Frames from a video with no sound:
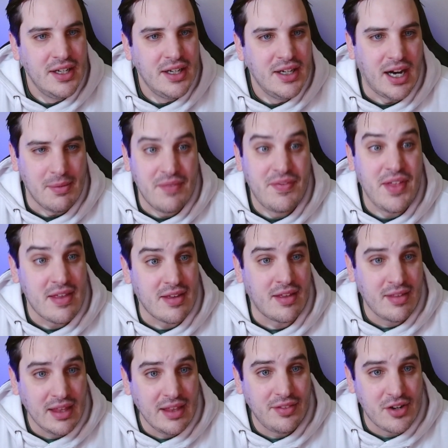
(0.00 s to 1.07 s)
If they
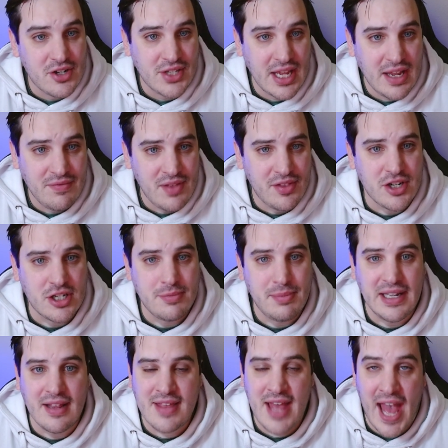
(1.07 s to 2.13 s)
succeed their save, then their
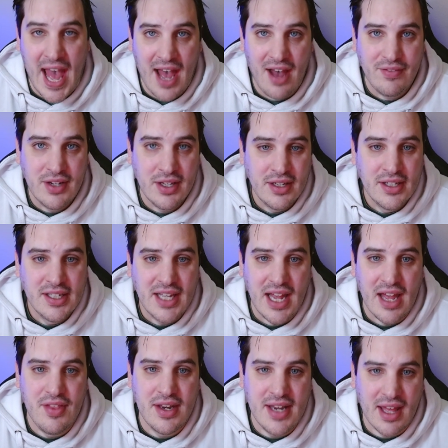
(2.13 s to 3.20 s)
speed is halved,
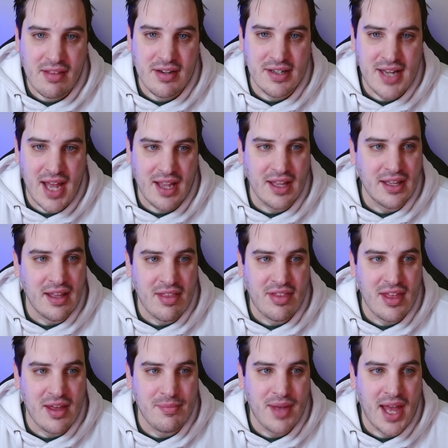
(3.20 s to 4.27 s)
and the next attack against
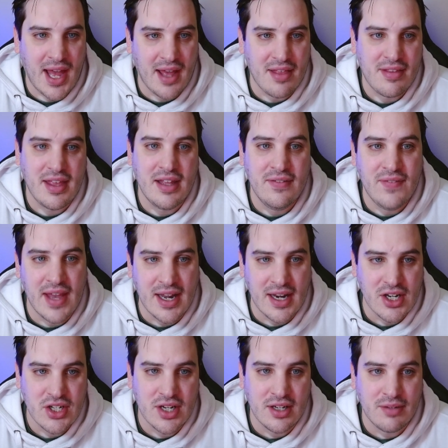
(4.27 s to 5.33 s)
them has
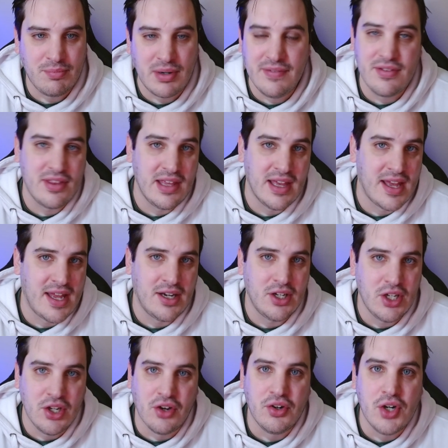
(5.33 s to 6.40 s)
advantage. And previously, it had
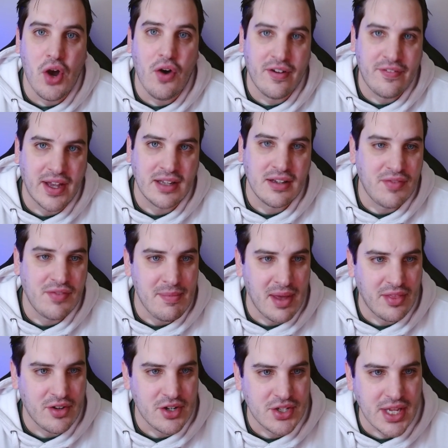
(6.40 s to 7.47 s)
no effect if they
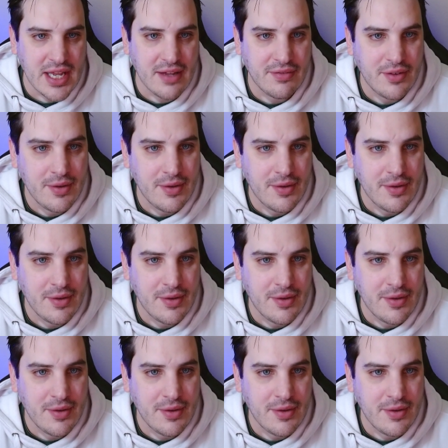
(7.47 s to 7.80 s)
made their save.